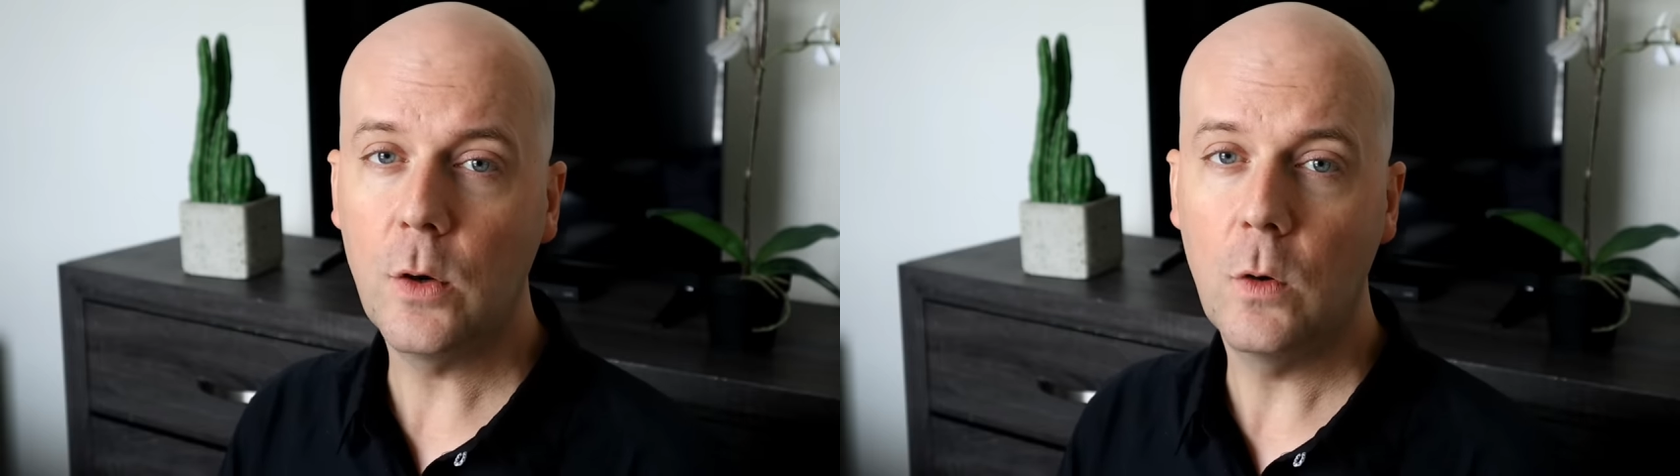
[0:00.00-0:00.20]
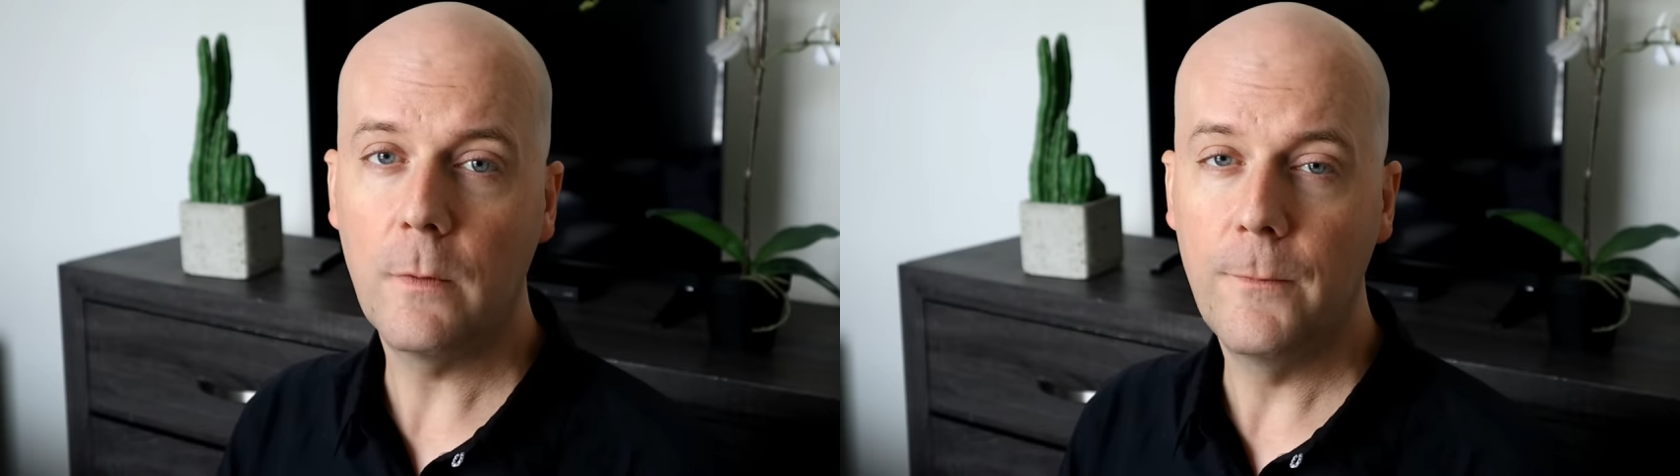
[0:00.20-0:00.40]

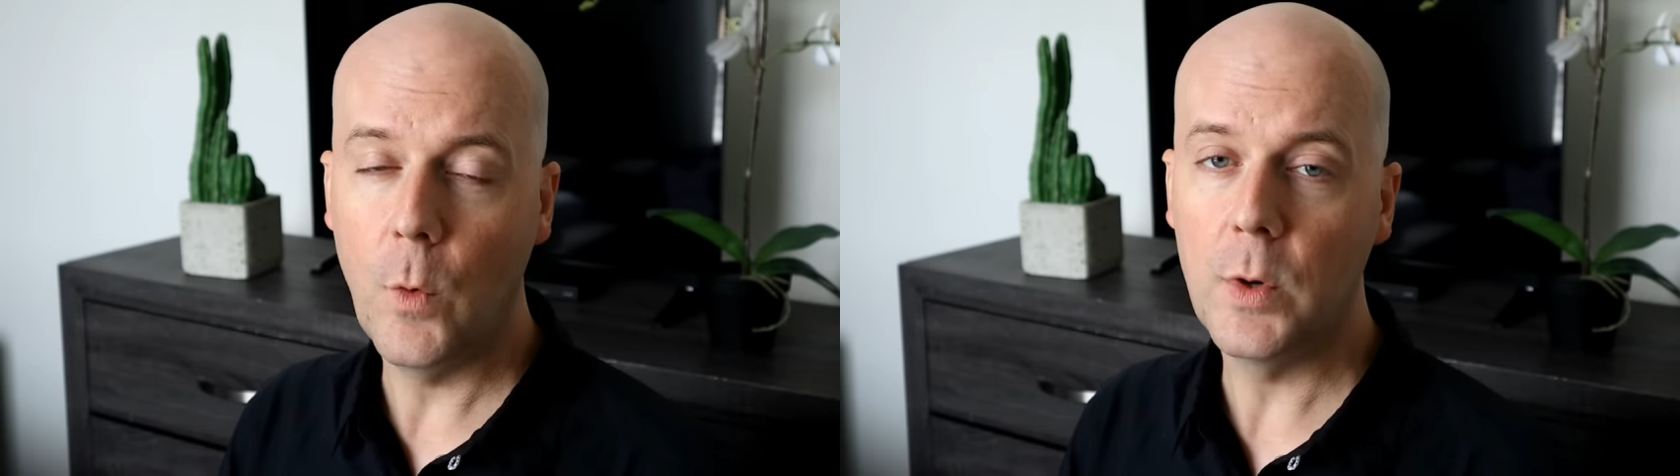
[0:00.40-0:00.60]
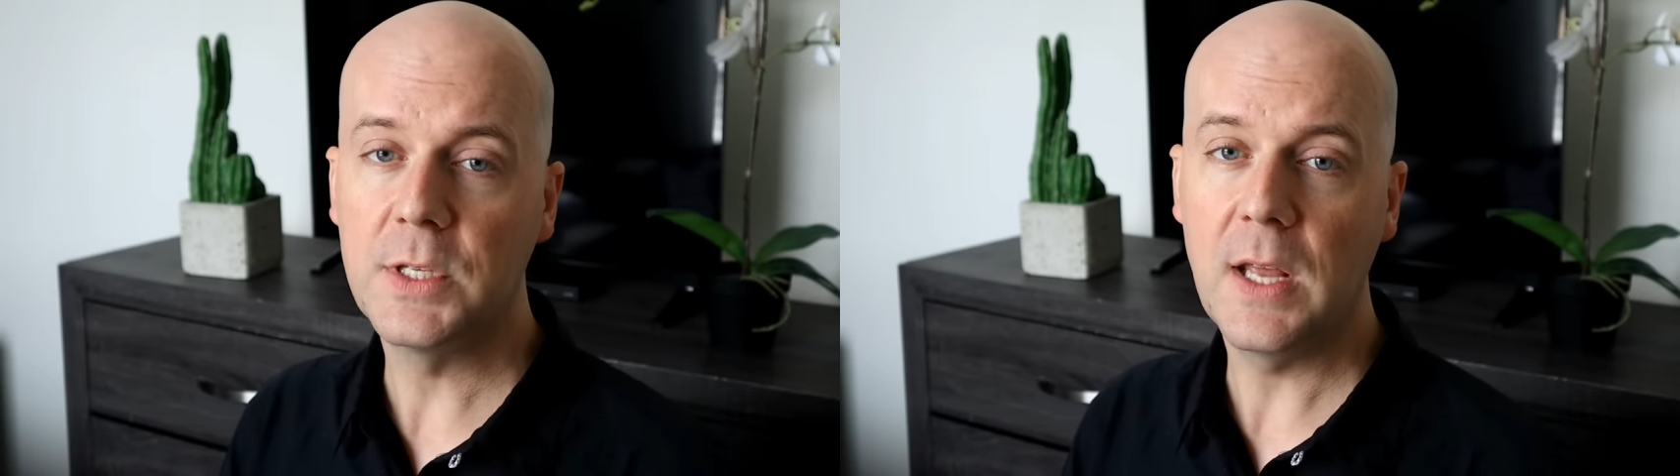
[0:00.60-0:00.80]
they're going to
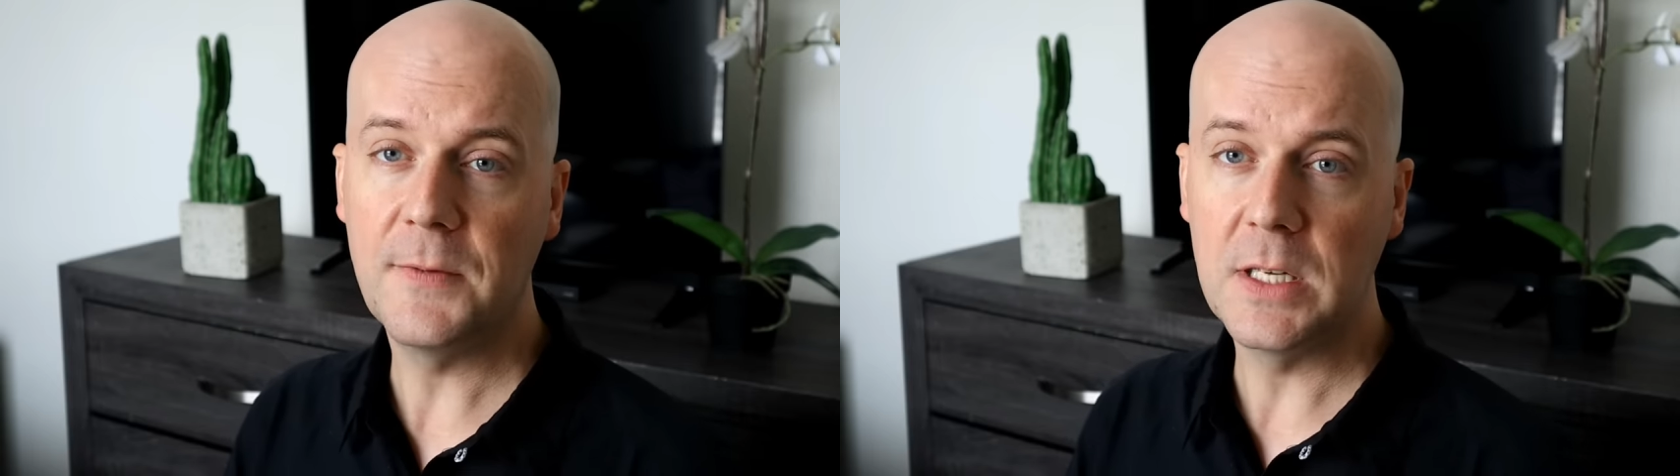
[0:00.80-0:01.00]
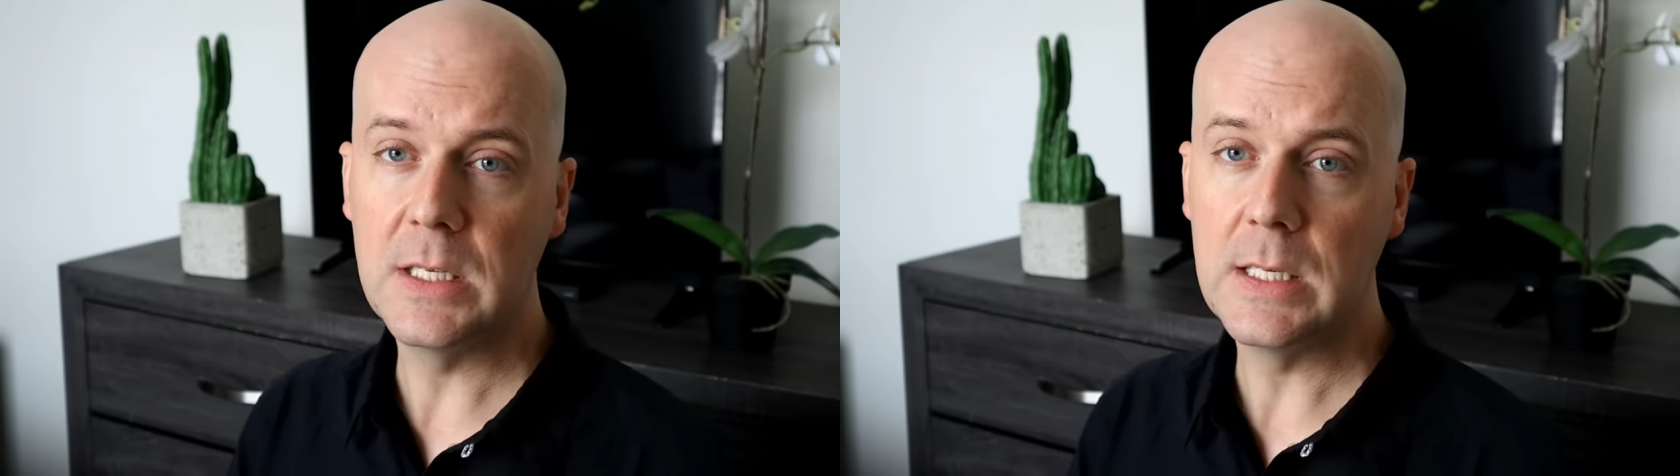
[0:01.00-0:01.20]
force the
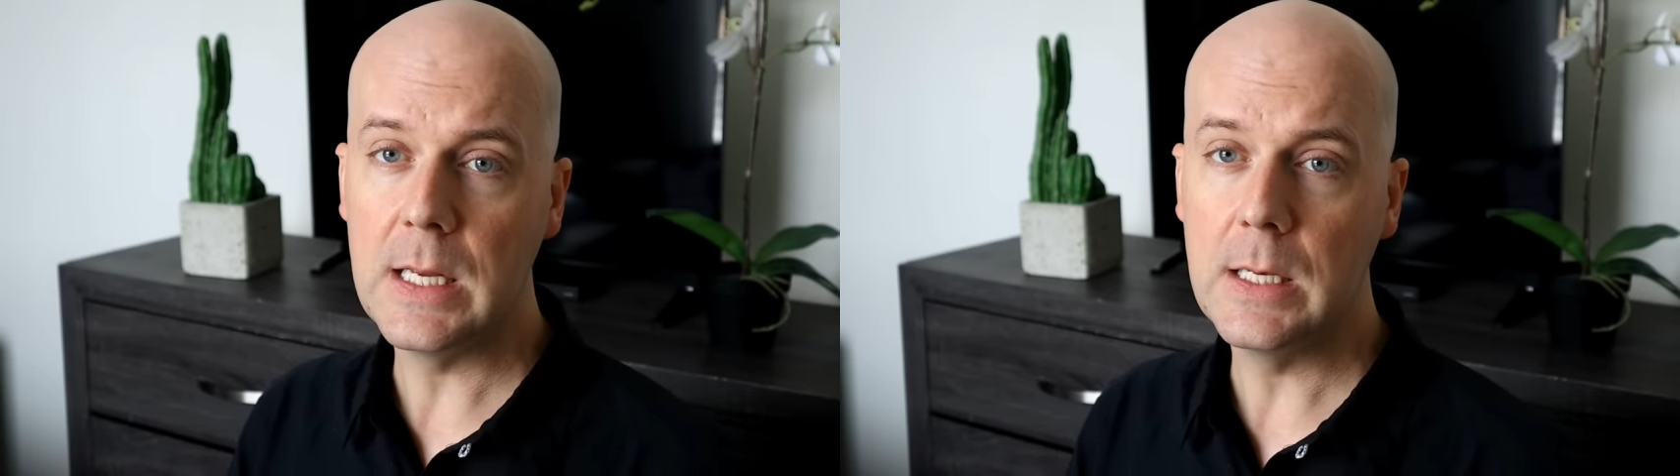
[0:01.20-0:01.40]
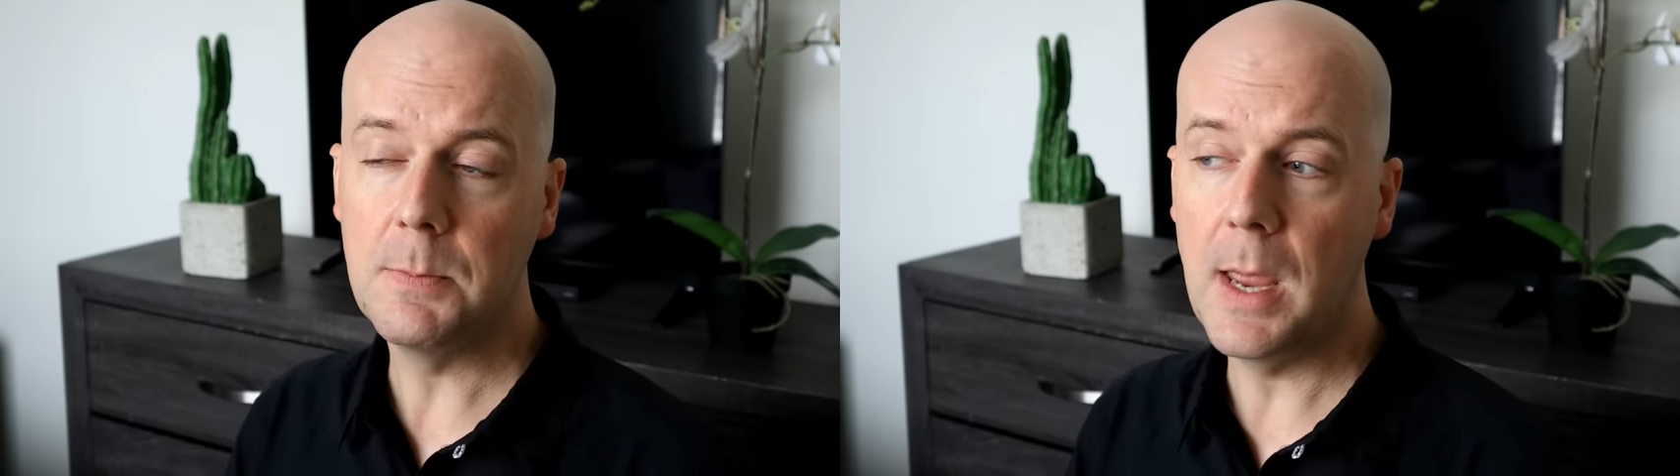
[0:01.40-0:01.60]

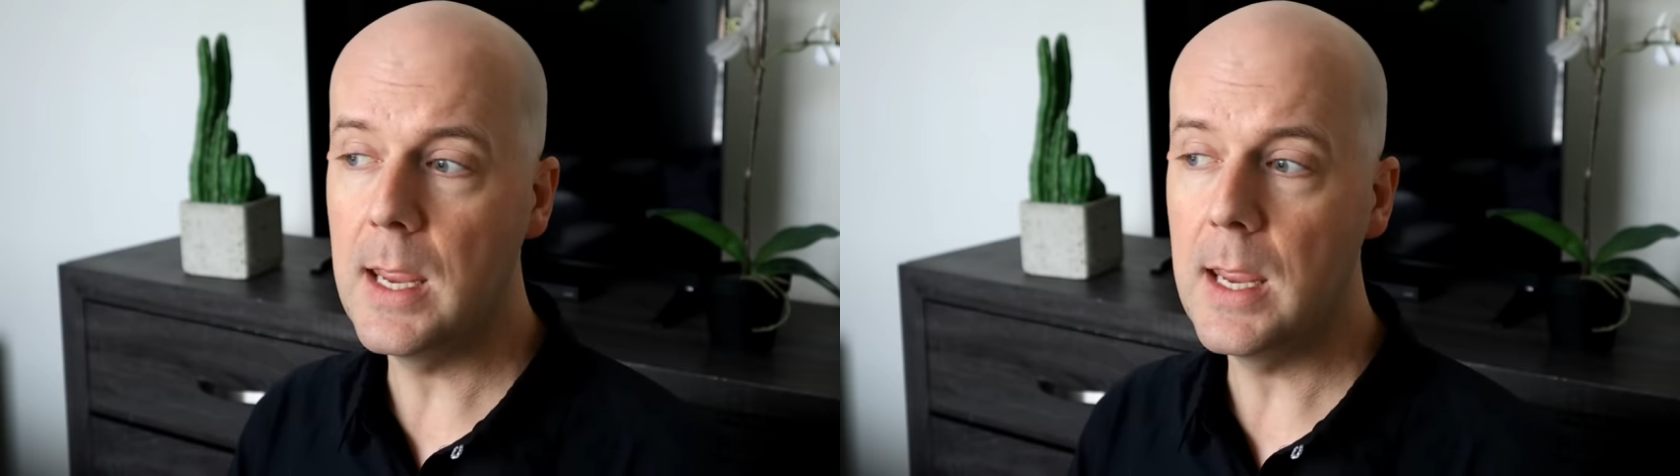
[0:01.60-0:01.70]
FCC to